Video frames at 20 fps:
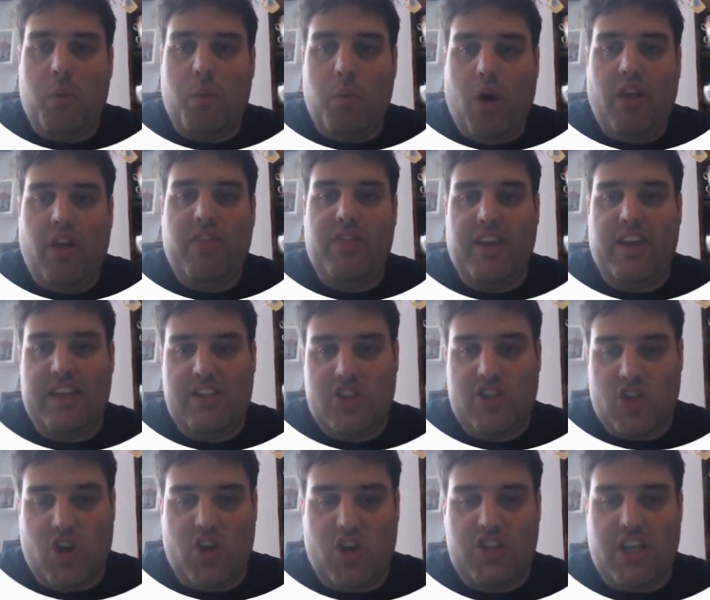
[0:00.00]
And what this
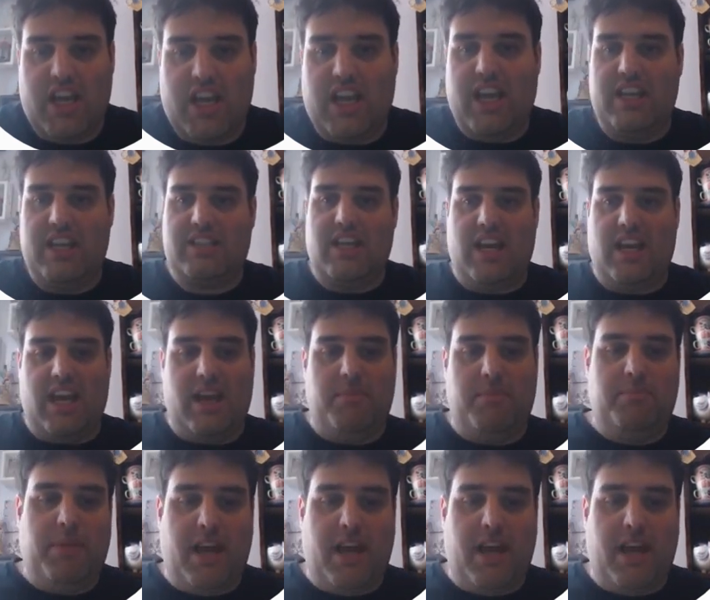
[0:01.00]
does is it